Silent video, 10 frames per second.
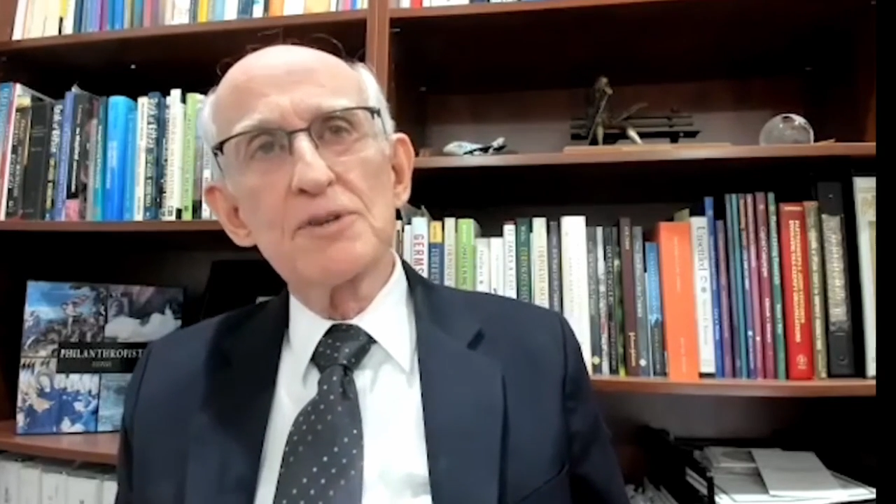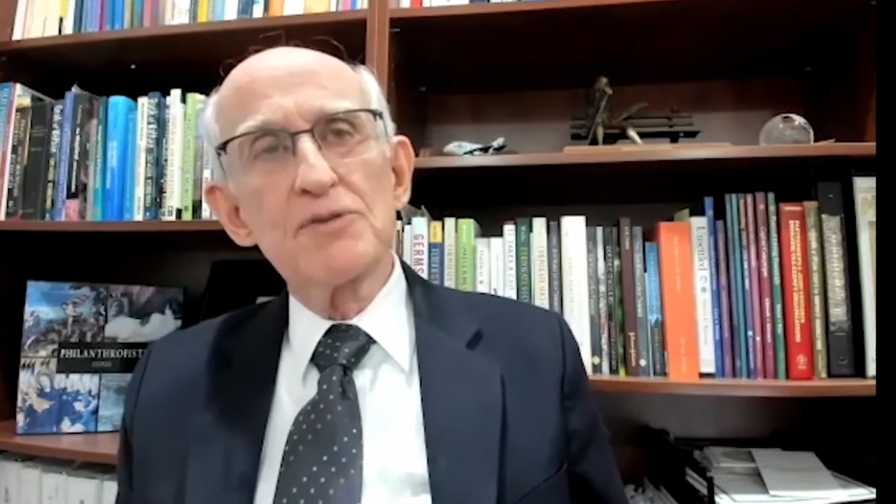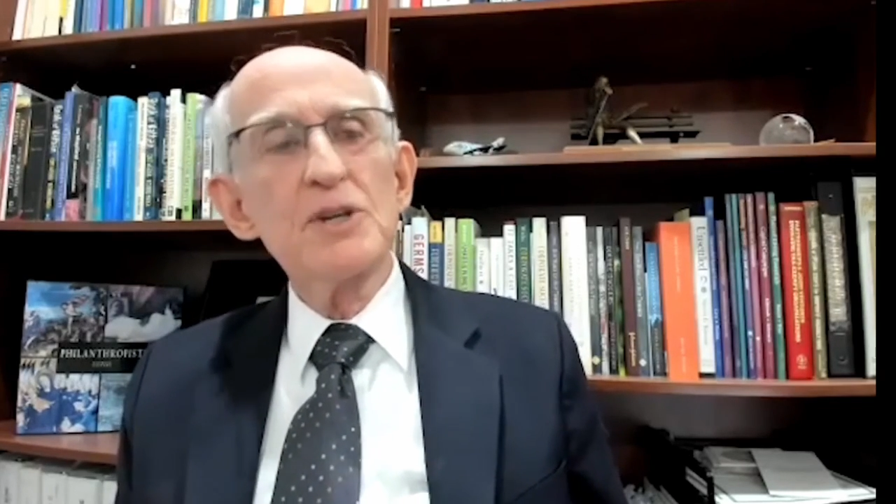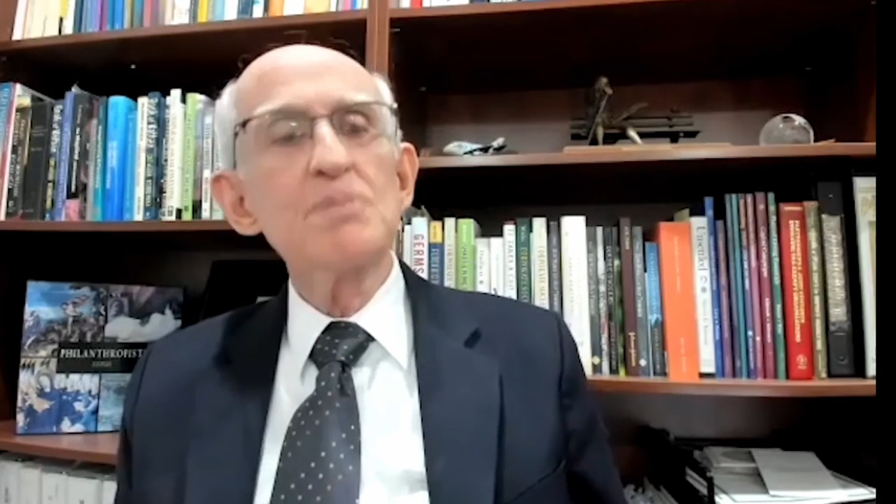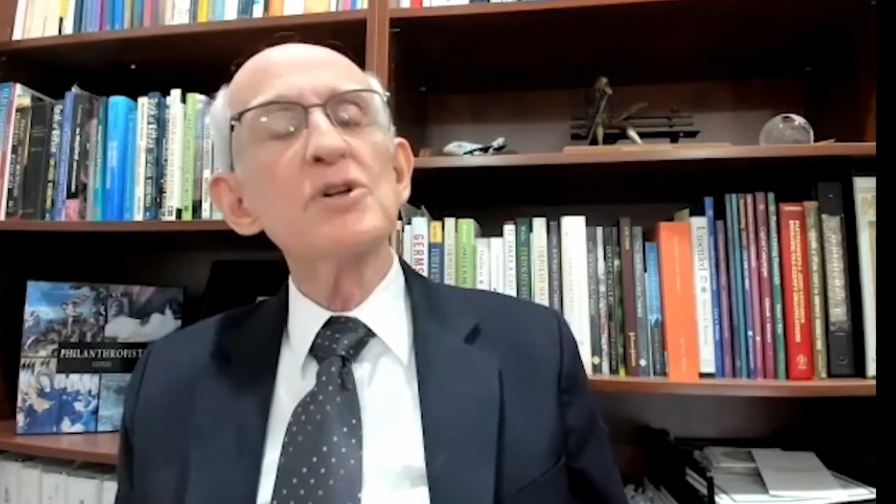if
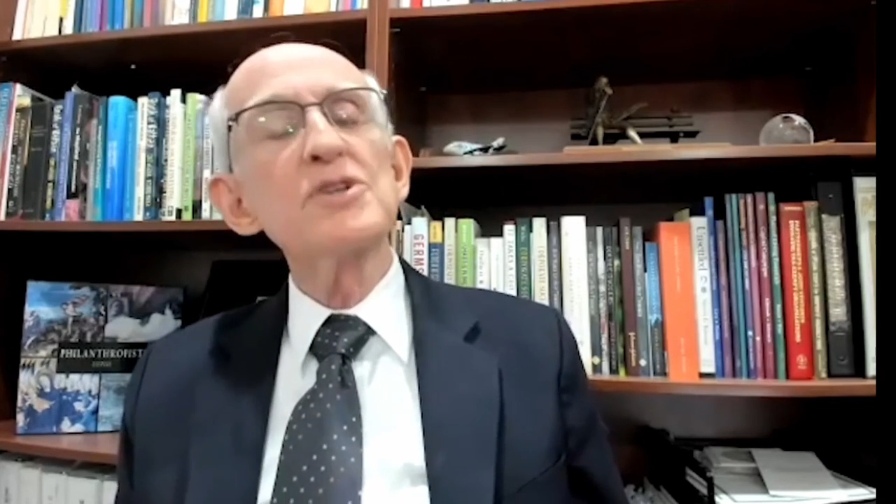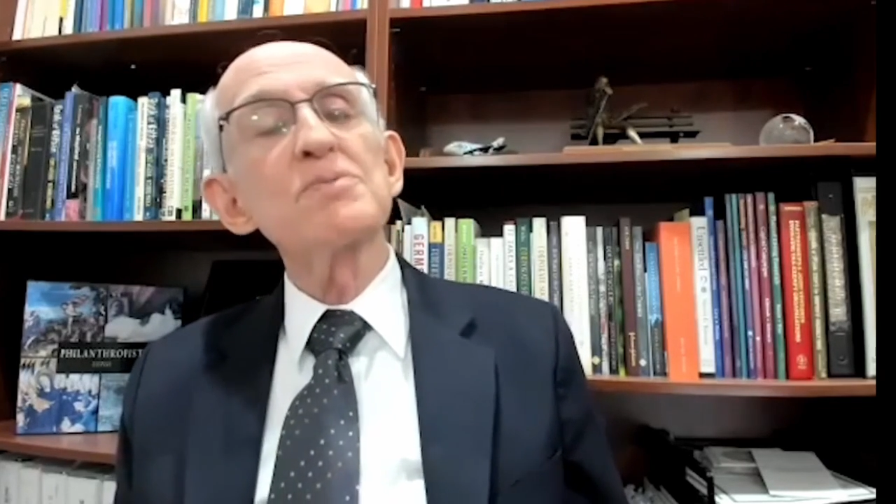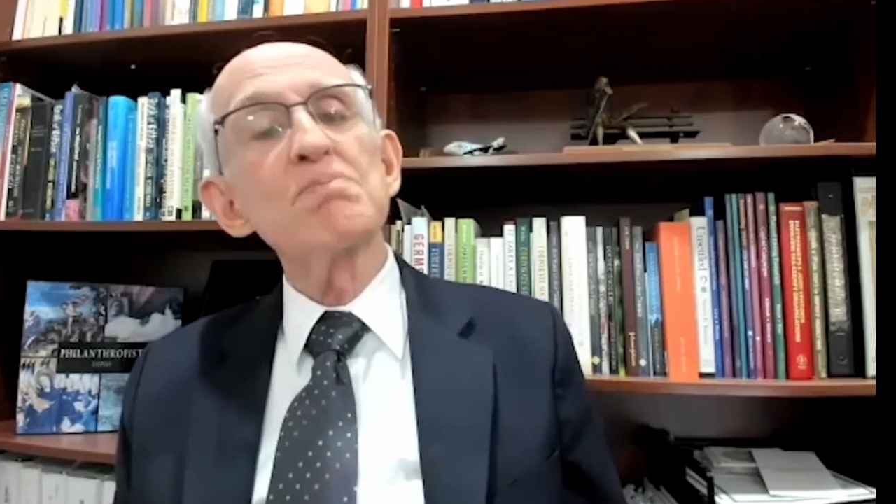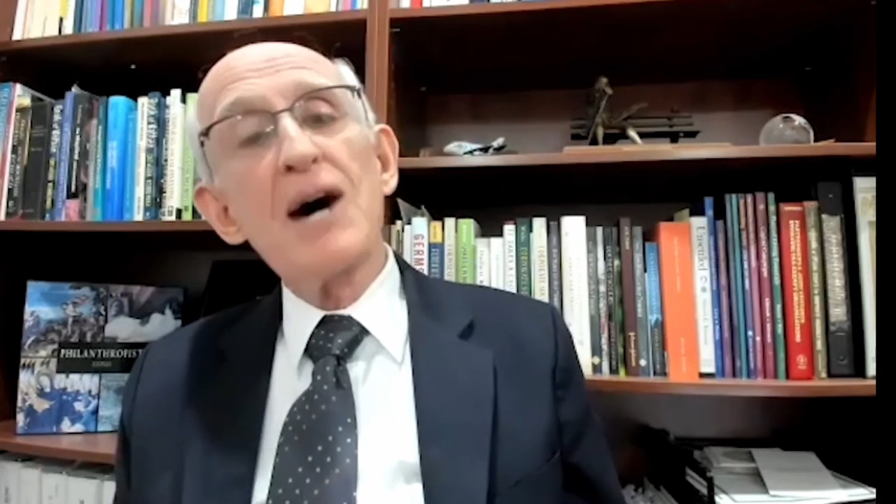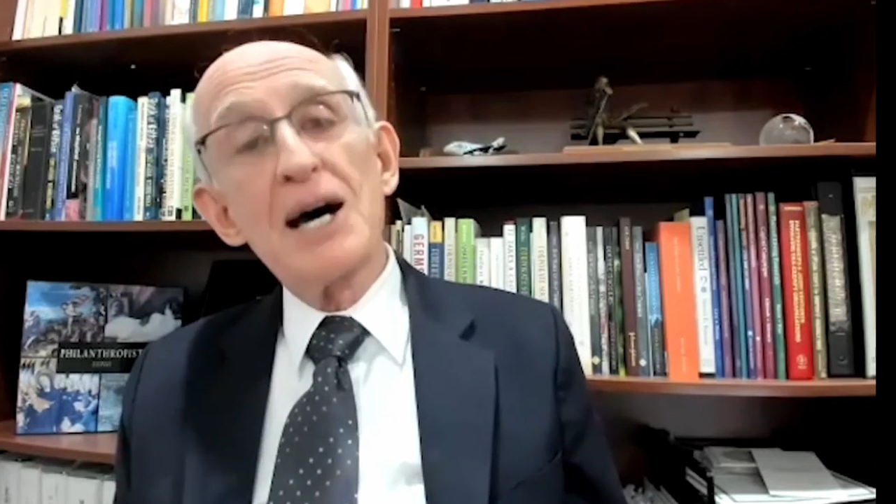he puts
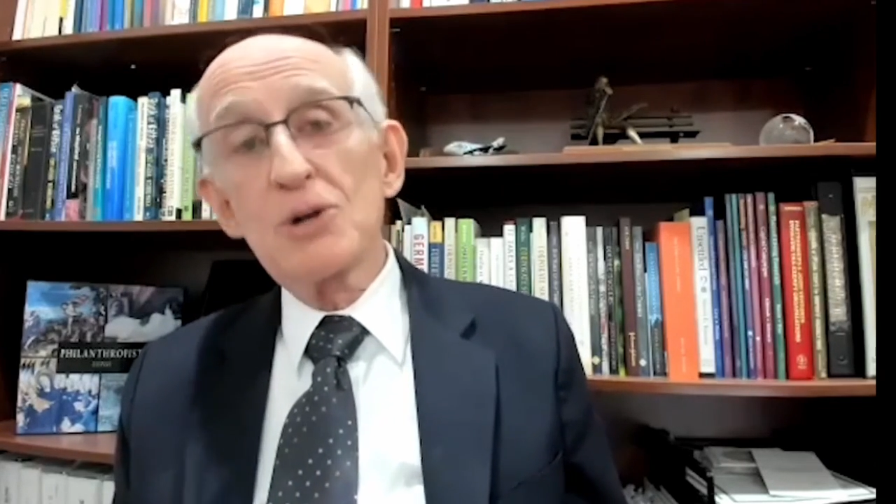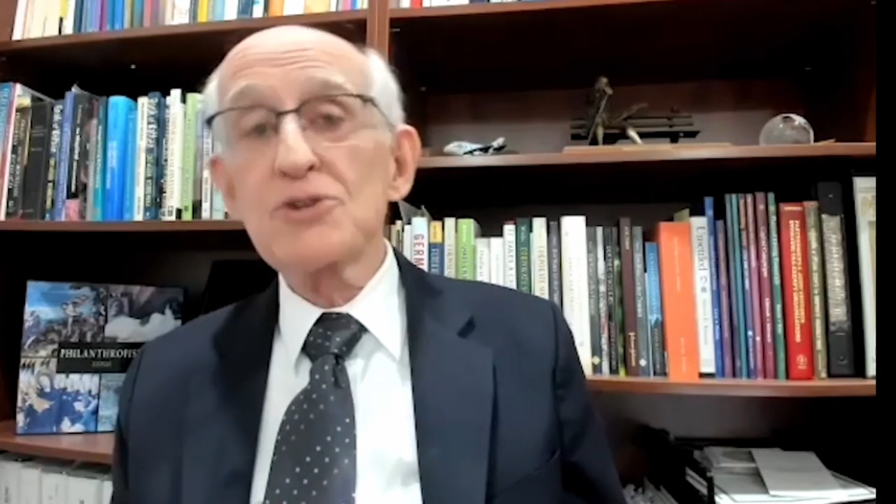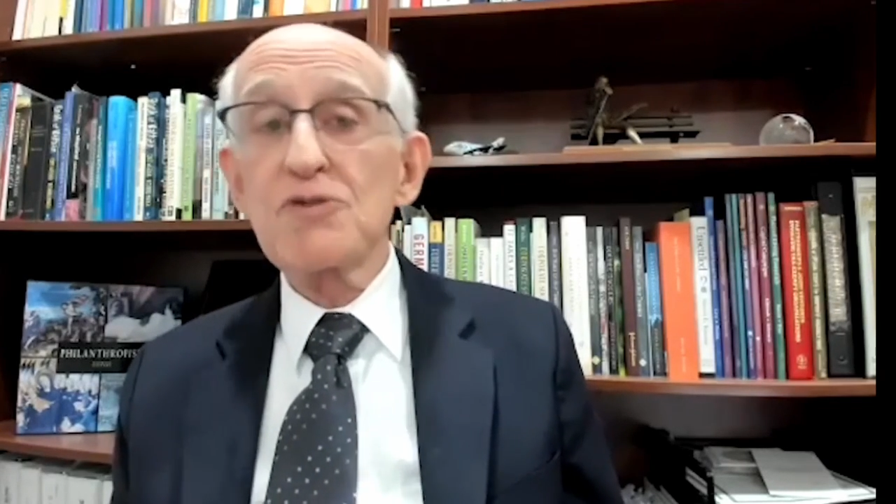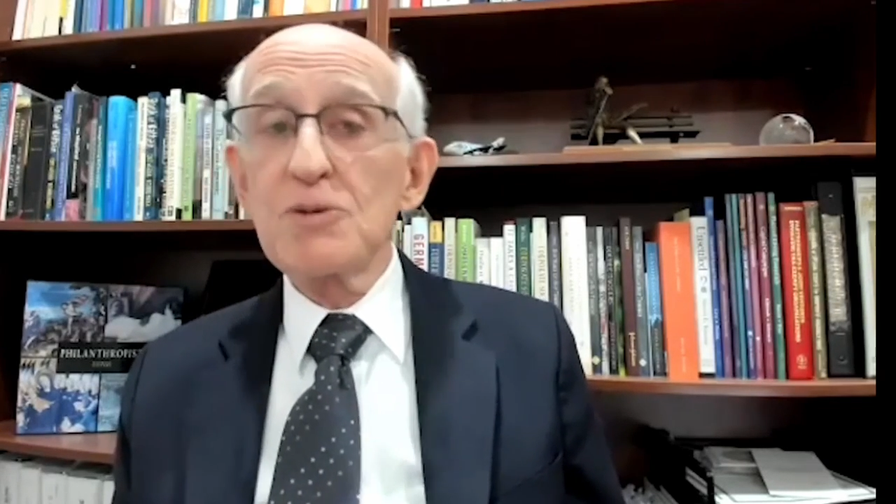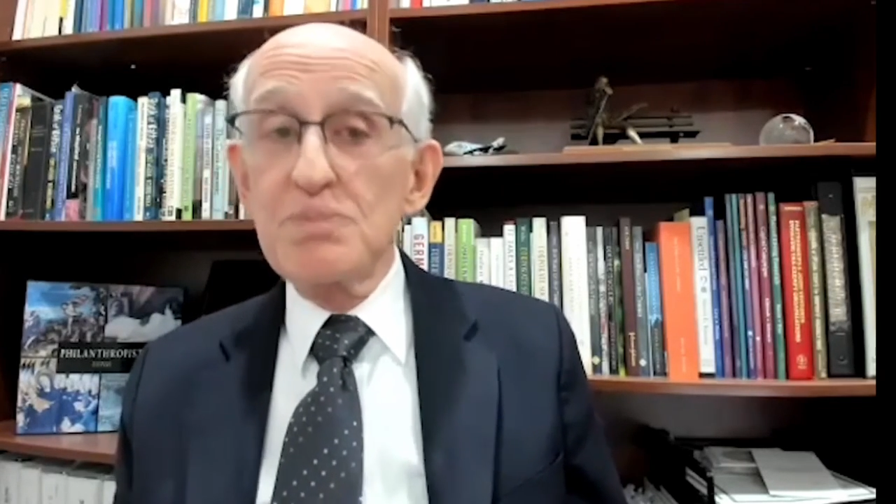Bottles for